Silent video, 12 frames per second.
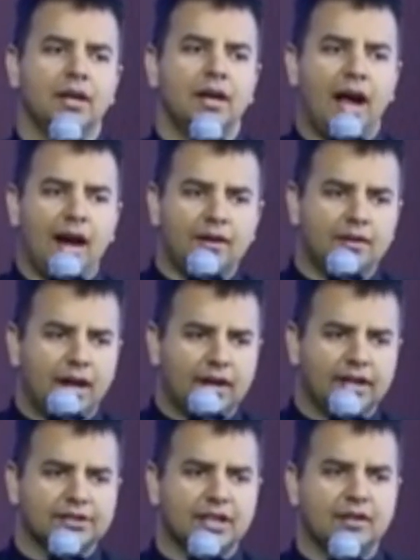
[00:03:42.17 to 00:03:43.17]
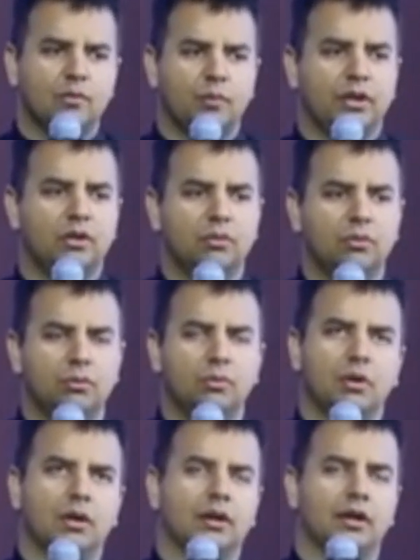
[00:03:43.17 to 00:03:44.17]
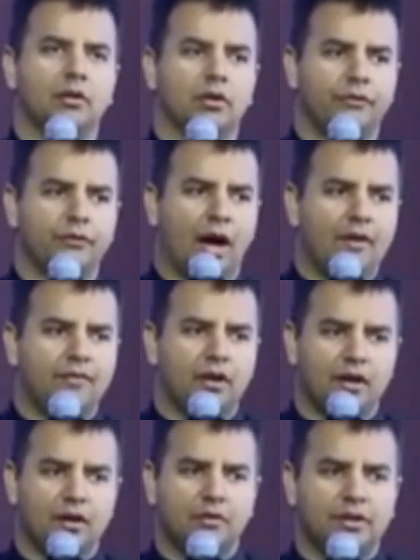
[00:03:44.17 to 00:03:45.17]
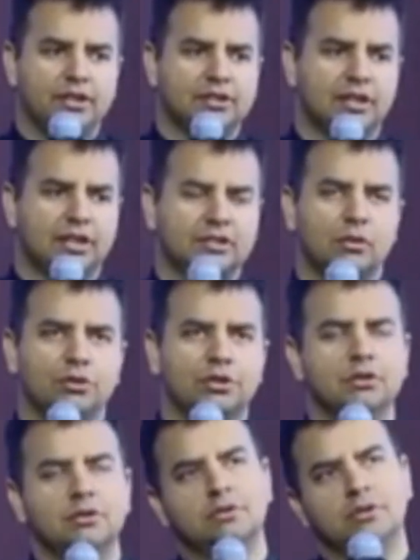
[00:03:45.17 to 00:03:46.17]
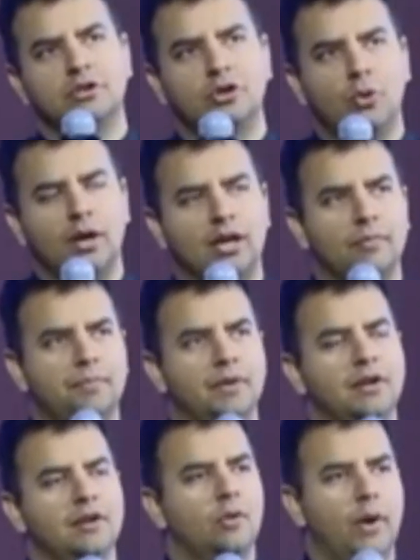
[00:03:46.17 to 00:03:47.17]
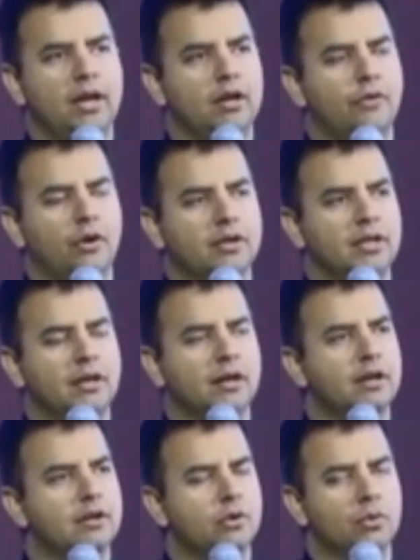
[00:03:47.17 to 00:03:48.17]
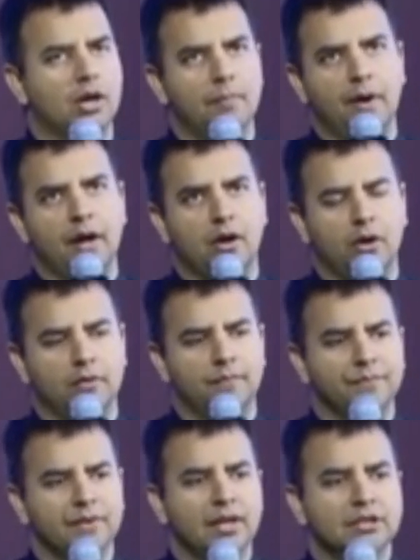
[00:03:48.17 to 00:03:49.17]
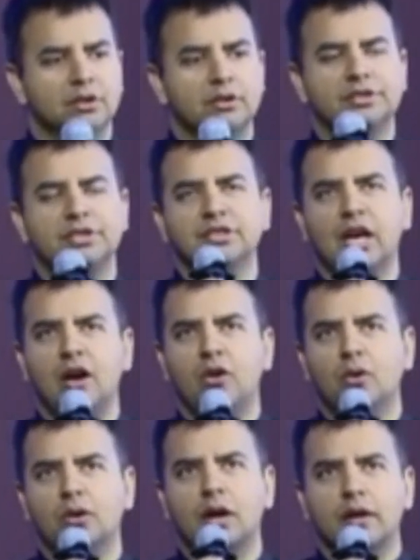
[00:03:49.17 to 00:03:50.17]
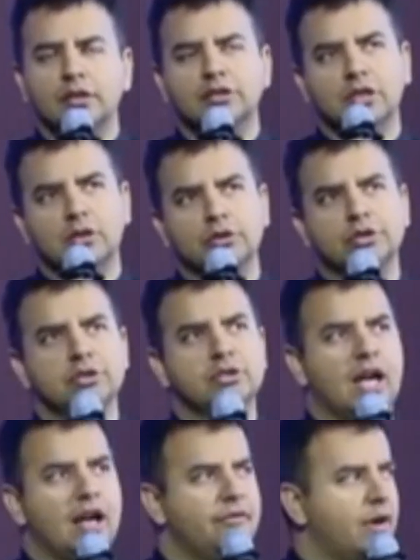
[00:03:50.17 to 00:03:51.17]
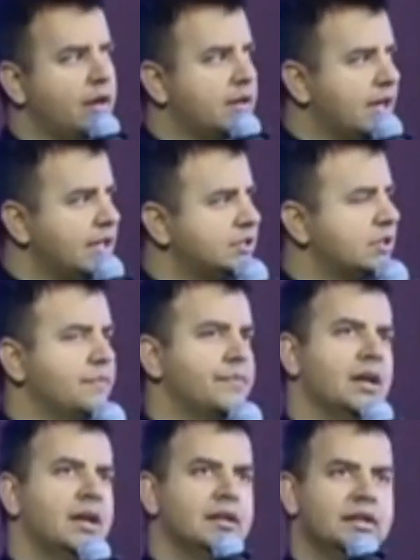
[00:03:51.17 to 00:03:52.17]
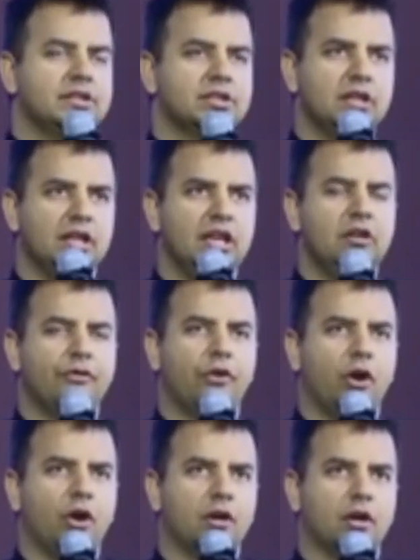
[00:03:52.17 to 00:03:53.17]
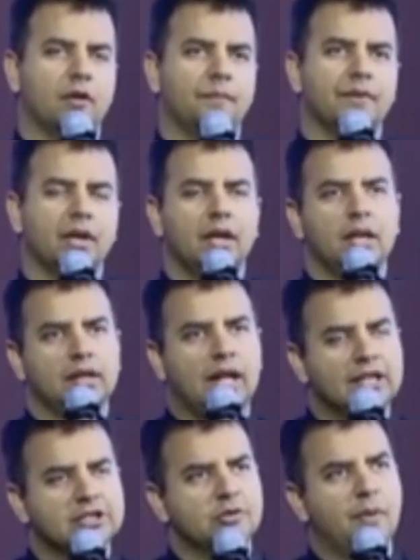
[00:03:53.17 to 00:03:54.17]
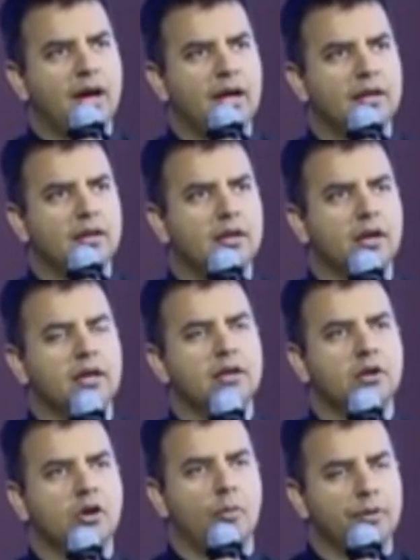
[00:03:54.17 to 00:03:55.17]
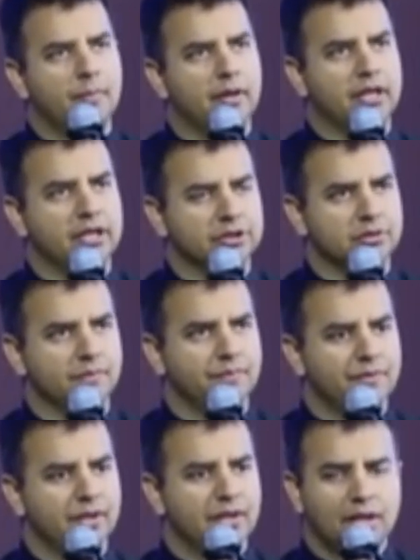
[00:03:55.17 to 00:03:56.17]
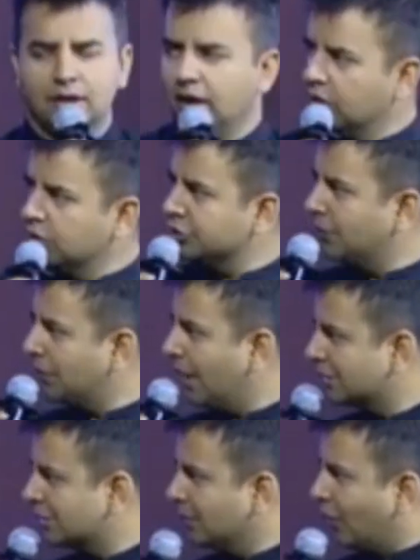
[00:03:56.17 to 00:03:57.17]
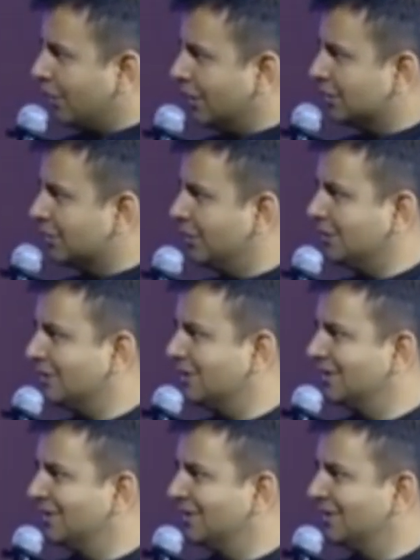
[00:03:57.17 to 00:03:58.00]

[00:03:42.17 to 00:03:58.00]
And like I said, we do, you know, if you have none of these three solutions, you end up waiting for the grid to come back on. So this is how current solutions have addressed this need for last mile grid complementation. Ankush, you want to add some context to this?